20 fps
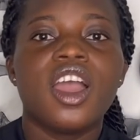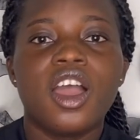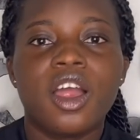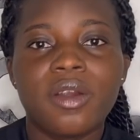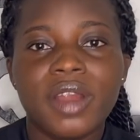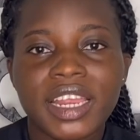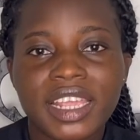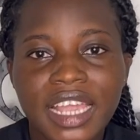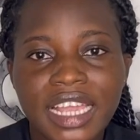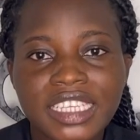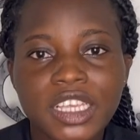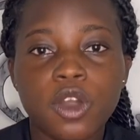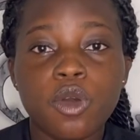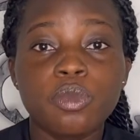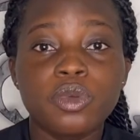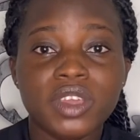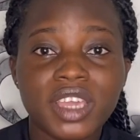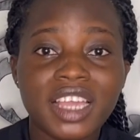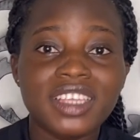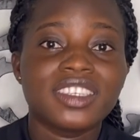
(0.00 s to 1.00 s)
Alright guys, I
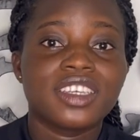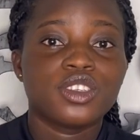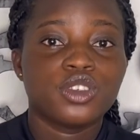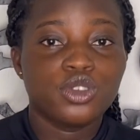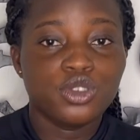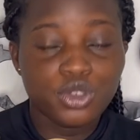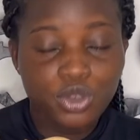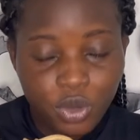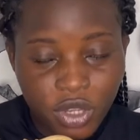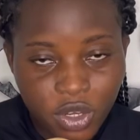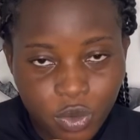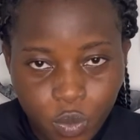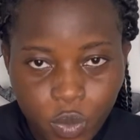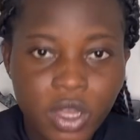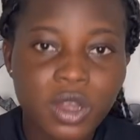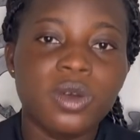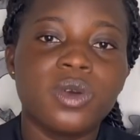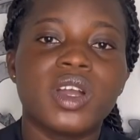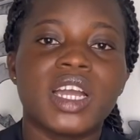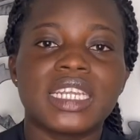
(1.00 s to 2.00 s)
hope you guys are doing
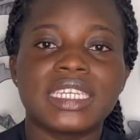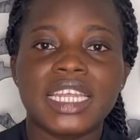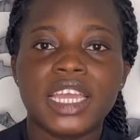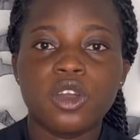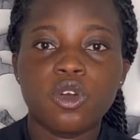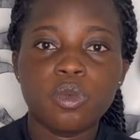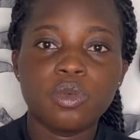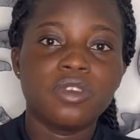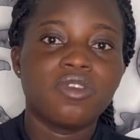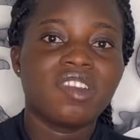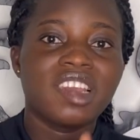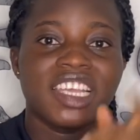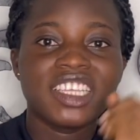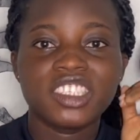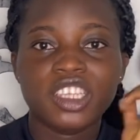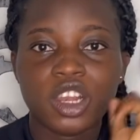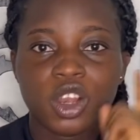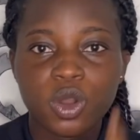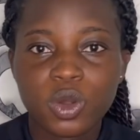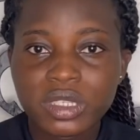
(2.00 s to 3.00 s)
well and I hope you've learned
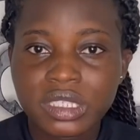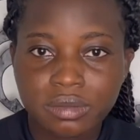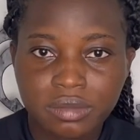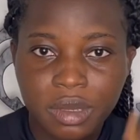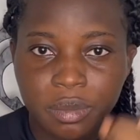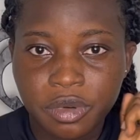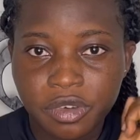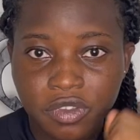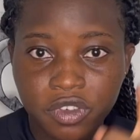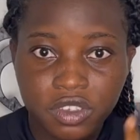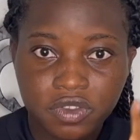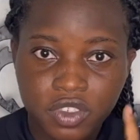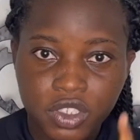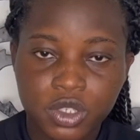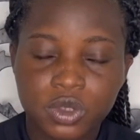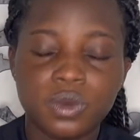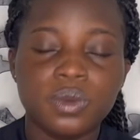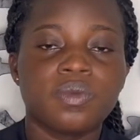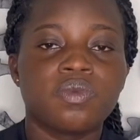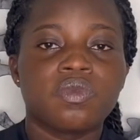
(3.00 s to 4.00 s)
a lot in my previous
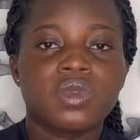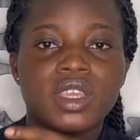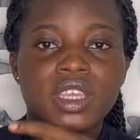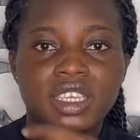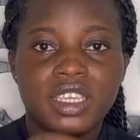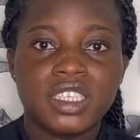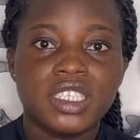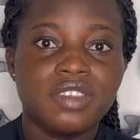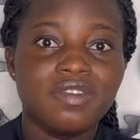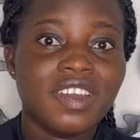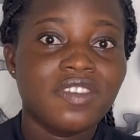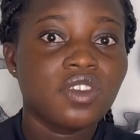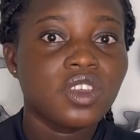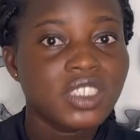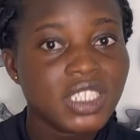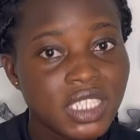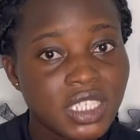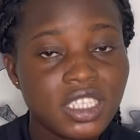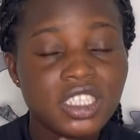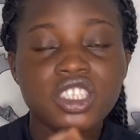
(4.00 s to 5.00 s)
video. Yes, if you have not
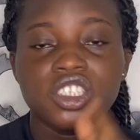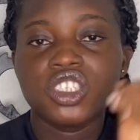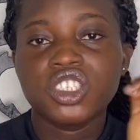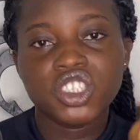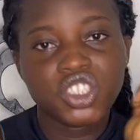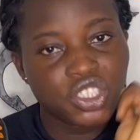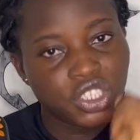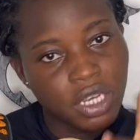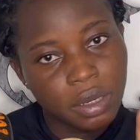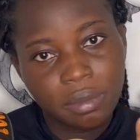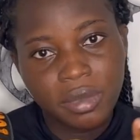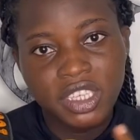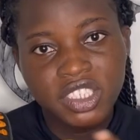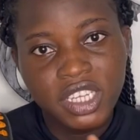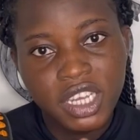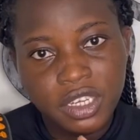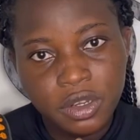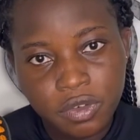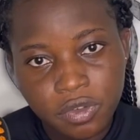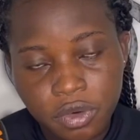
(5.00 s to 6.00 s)
seen it, check my
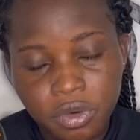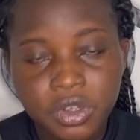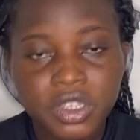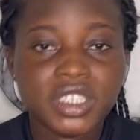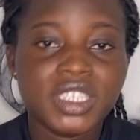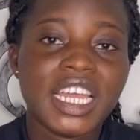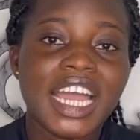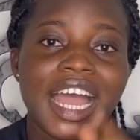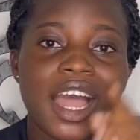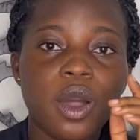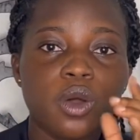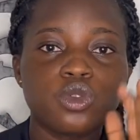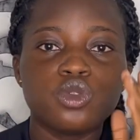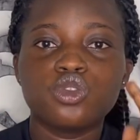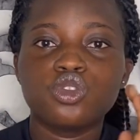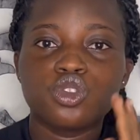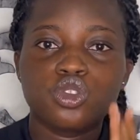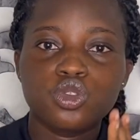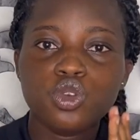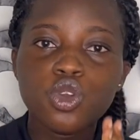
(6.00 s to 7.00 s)
channel for it. How to
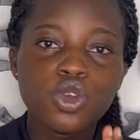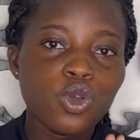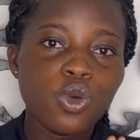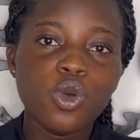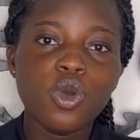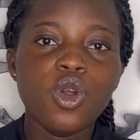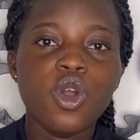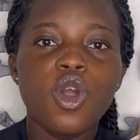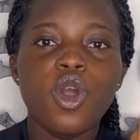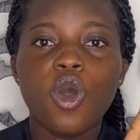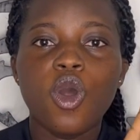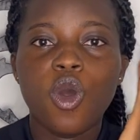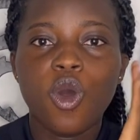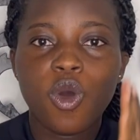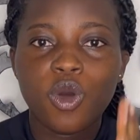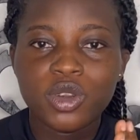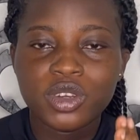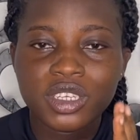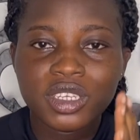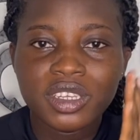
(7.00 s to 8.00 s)
solo
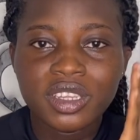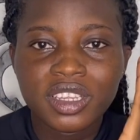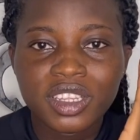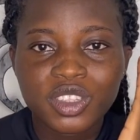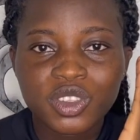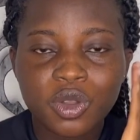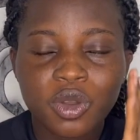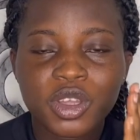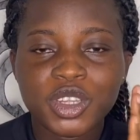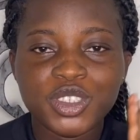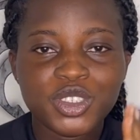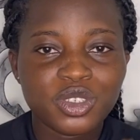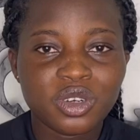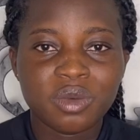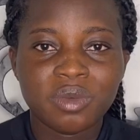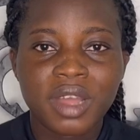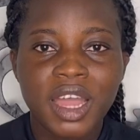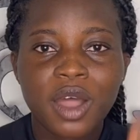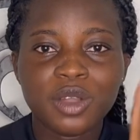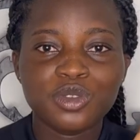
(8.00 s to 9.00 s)
on talking
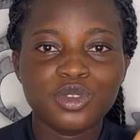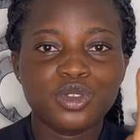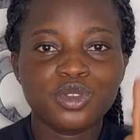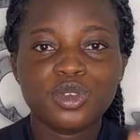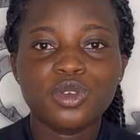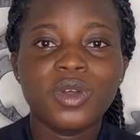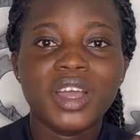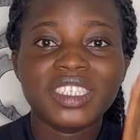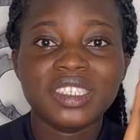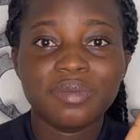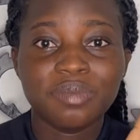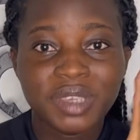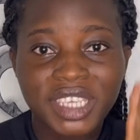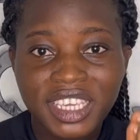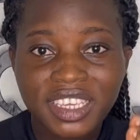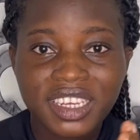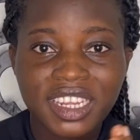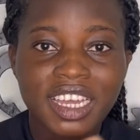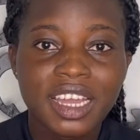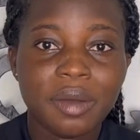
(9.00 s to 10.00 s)
drum, how to solo as a
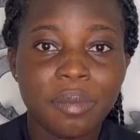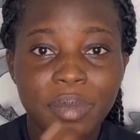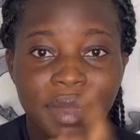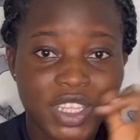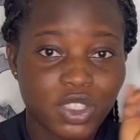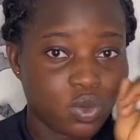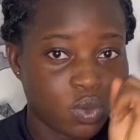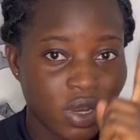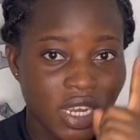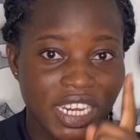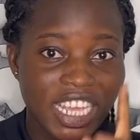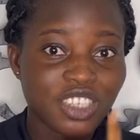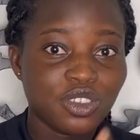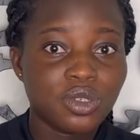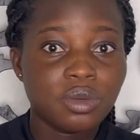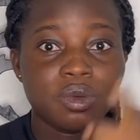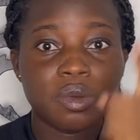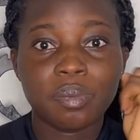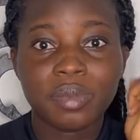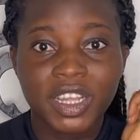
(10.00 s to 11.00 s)
beginner, part 1. I
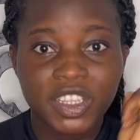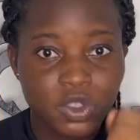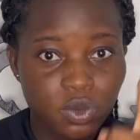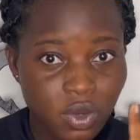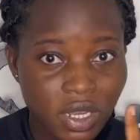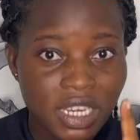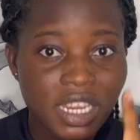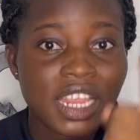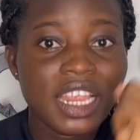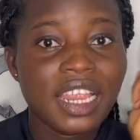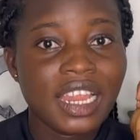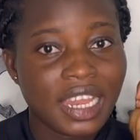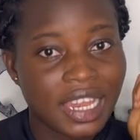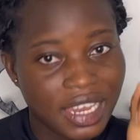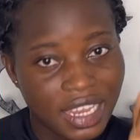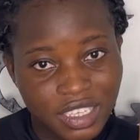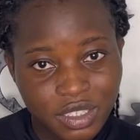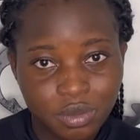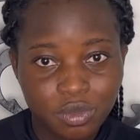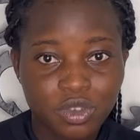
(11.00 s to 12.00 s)
dropped the part 1
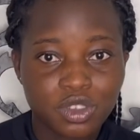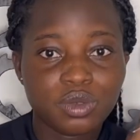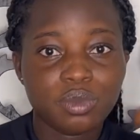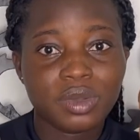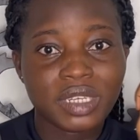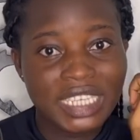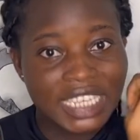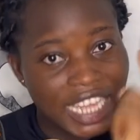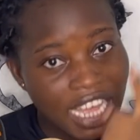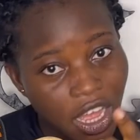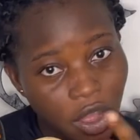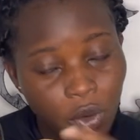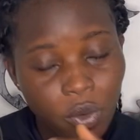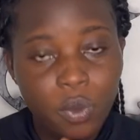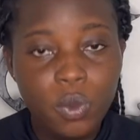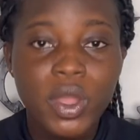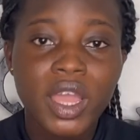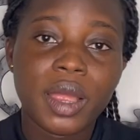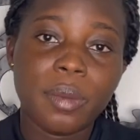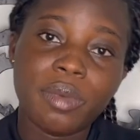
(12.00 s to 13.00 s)
last month, but now
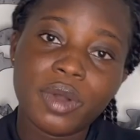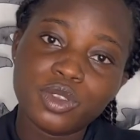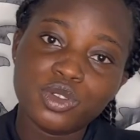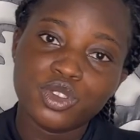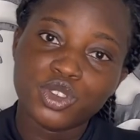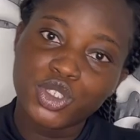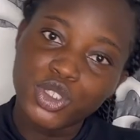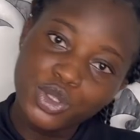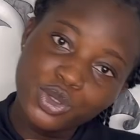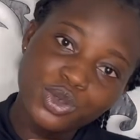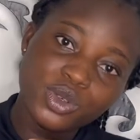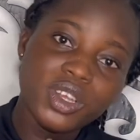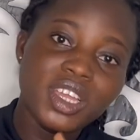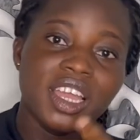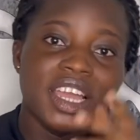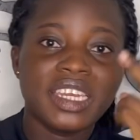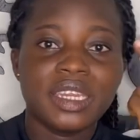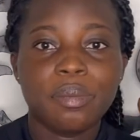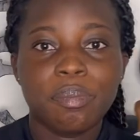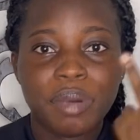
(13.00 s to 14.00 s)
we're about to do
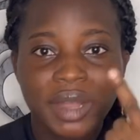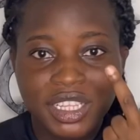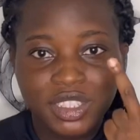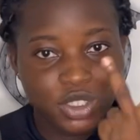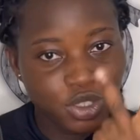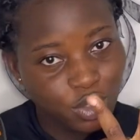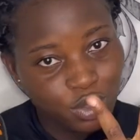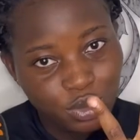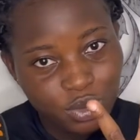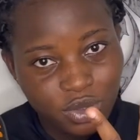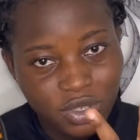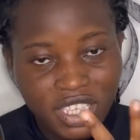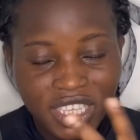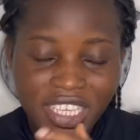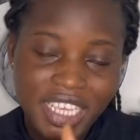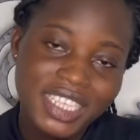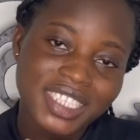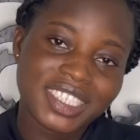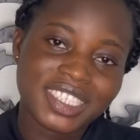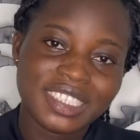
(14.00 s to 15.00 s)
the part 2.
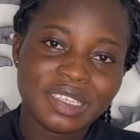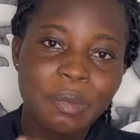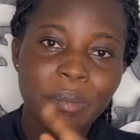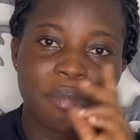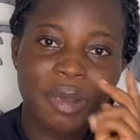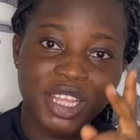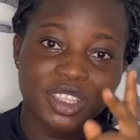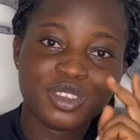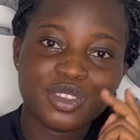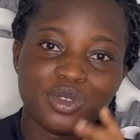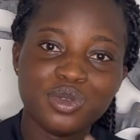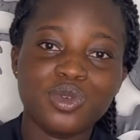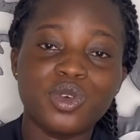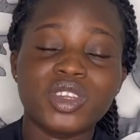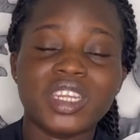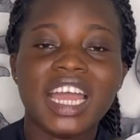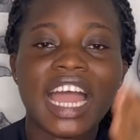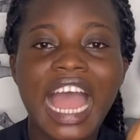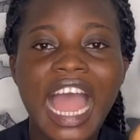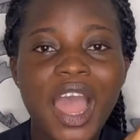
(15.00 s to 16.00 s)
Yes, part 2
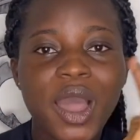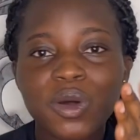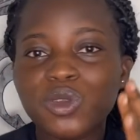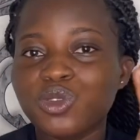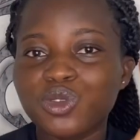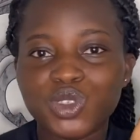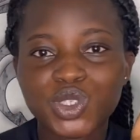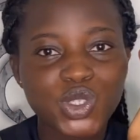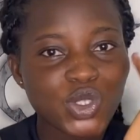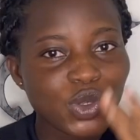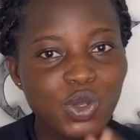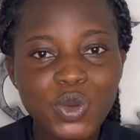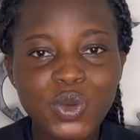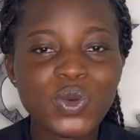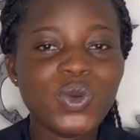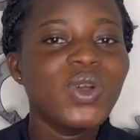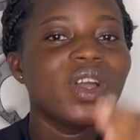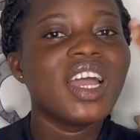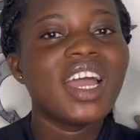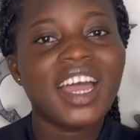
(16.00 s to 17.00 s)
on how to
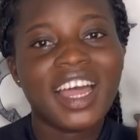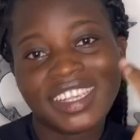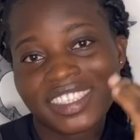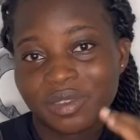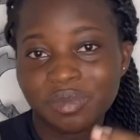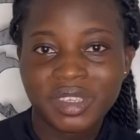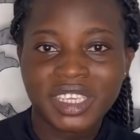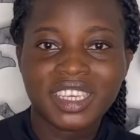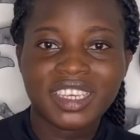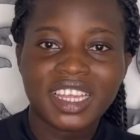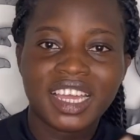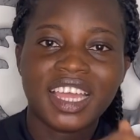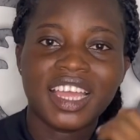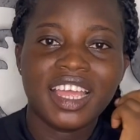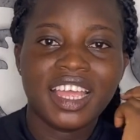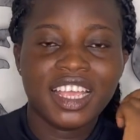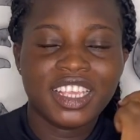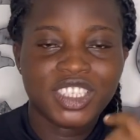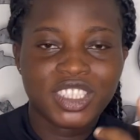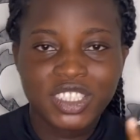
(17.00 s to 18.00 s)
solo as a beginner.
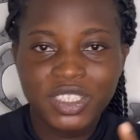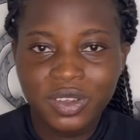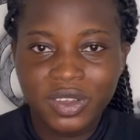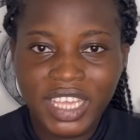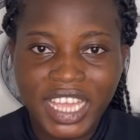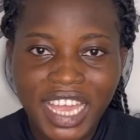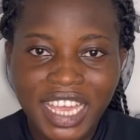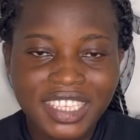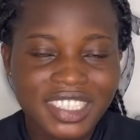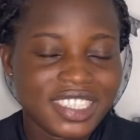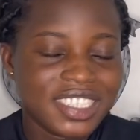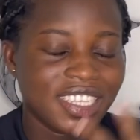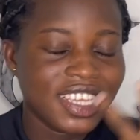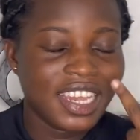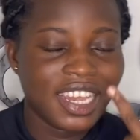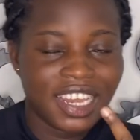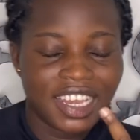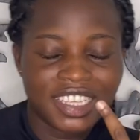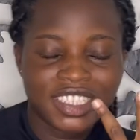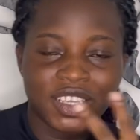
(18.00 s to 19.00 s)
So guys,
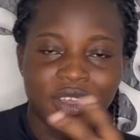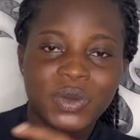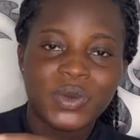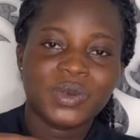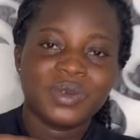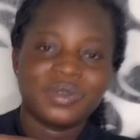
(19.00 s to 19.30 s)
let's go.